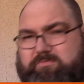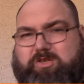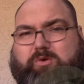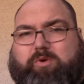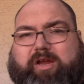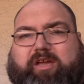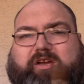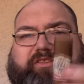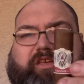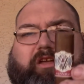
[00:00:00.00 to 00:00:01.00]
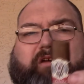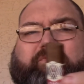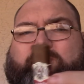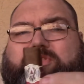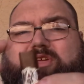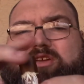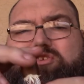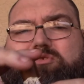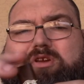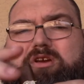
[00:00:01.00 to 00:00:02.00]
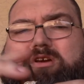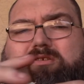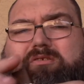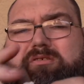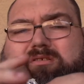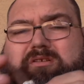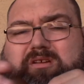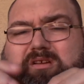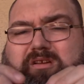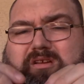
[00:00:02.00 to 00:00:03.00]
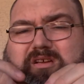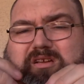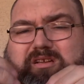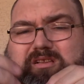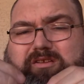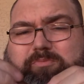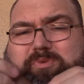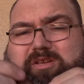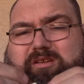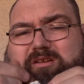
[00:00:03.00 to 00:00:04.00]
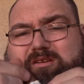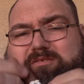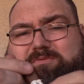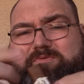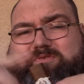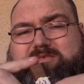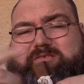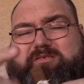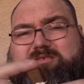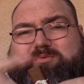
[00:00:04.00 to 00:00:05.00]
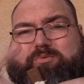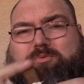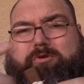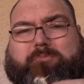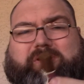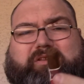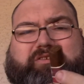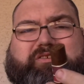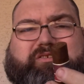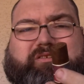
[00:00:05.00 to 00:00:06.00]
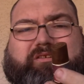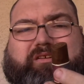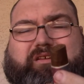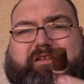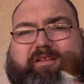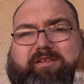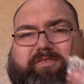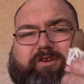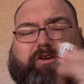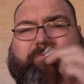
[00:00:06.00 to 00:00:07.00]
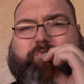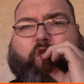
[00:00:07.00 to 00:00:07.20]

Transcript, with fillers: Alright, I cut that off with a straight cutter. A little bit of remnants there.